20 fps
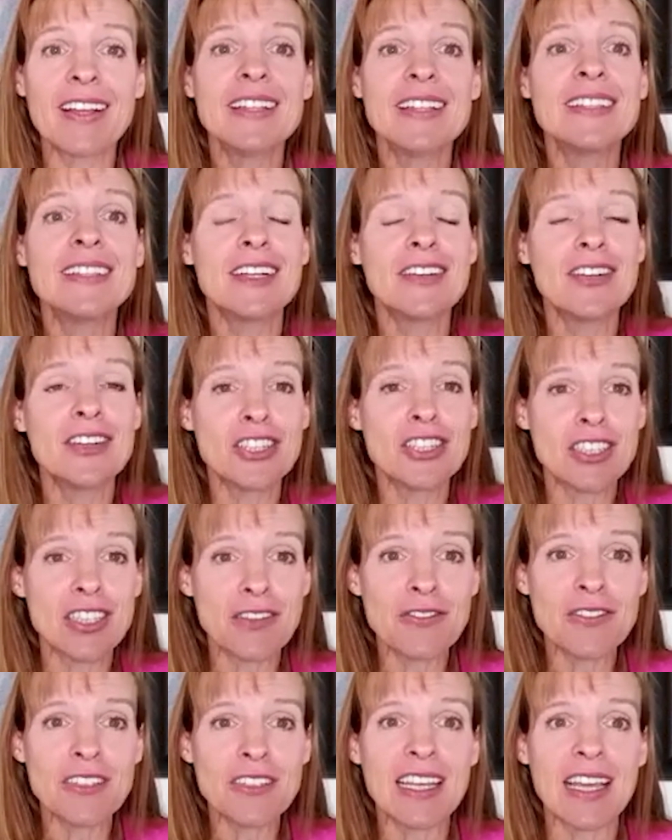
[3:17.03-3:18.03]
Consider
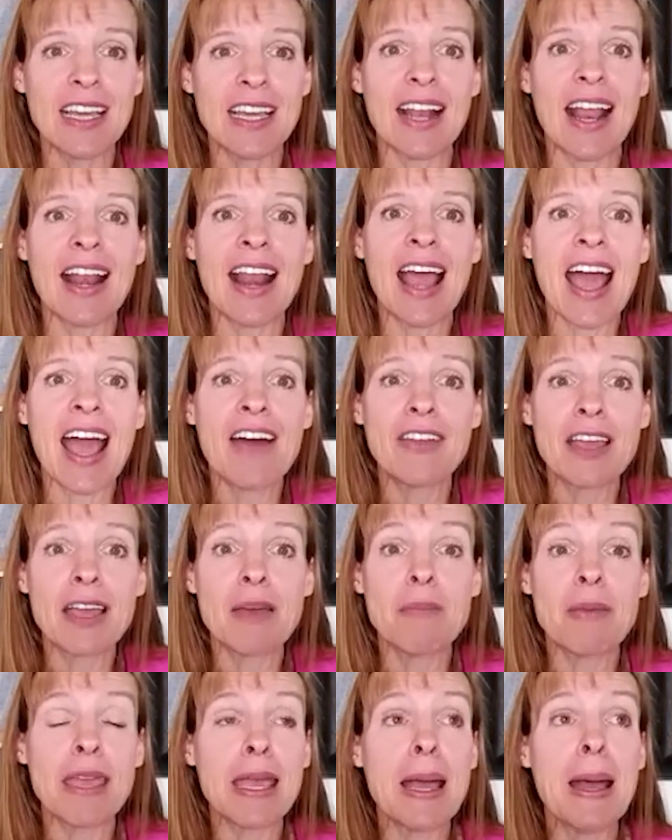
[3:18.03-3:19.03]
shifting it and having
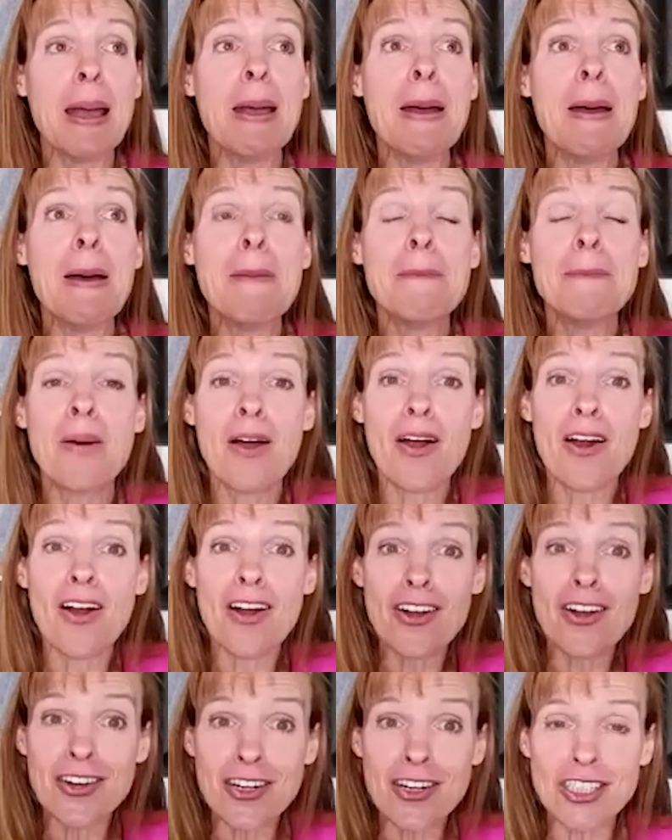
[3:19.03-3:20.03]
it be
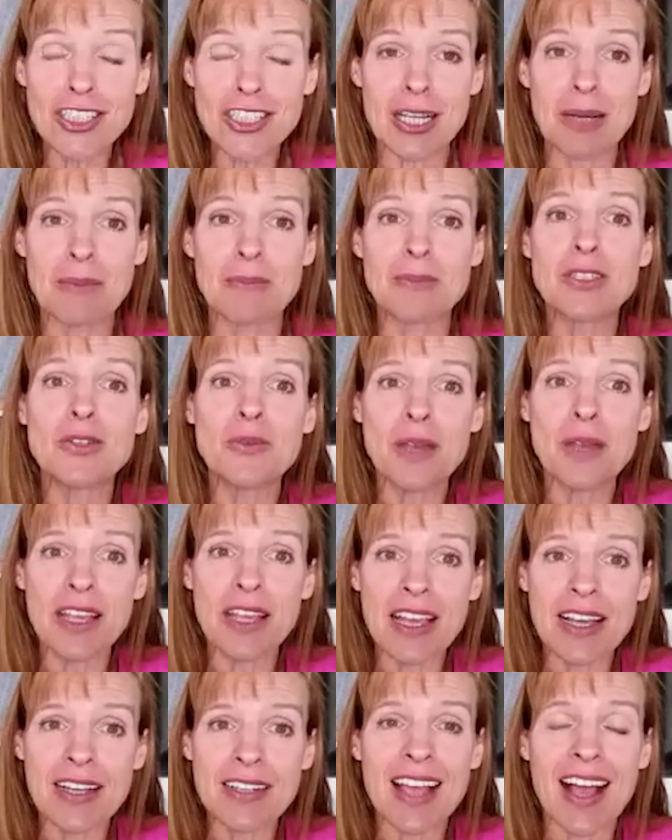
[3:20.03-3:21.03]
partnership, doing
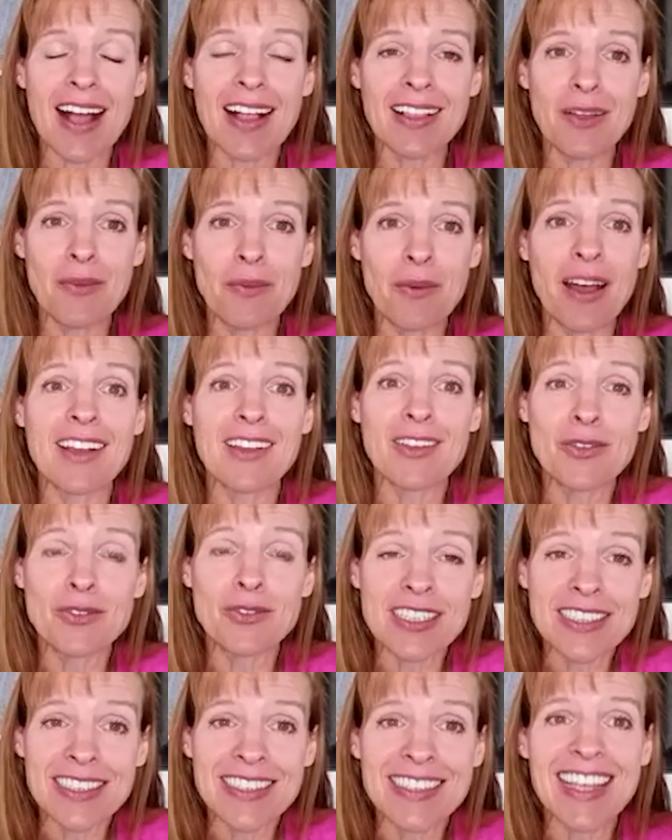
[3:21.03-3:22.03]
exactly what you
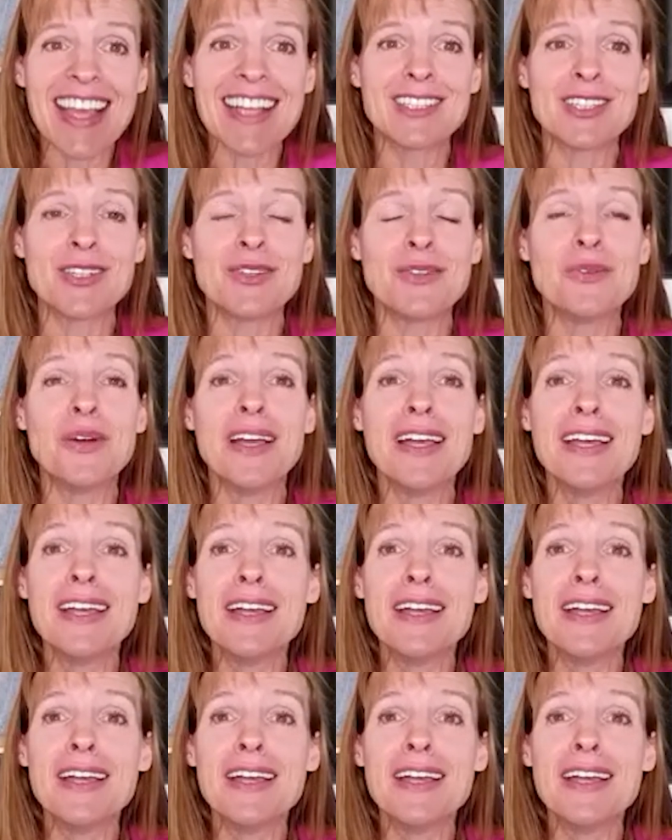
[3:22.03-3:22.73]
just said, to